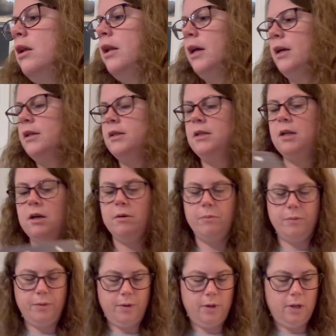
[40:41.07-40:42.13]
Next
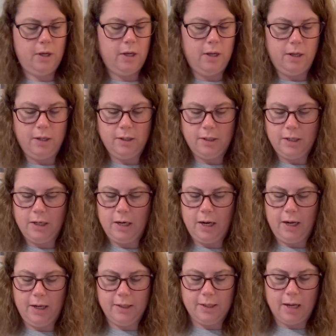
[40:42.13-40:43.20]
up is
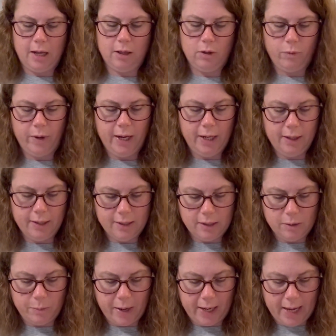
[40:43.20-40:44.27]
Tonight is Halloween. This
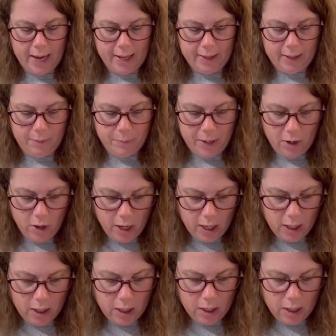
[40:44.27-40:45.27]
is by Baric.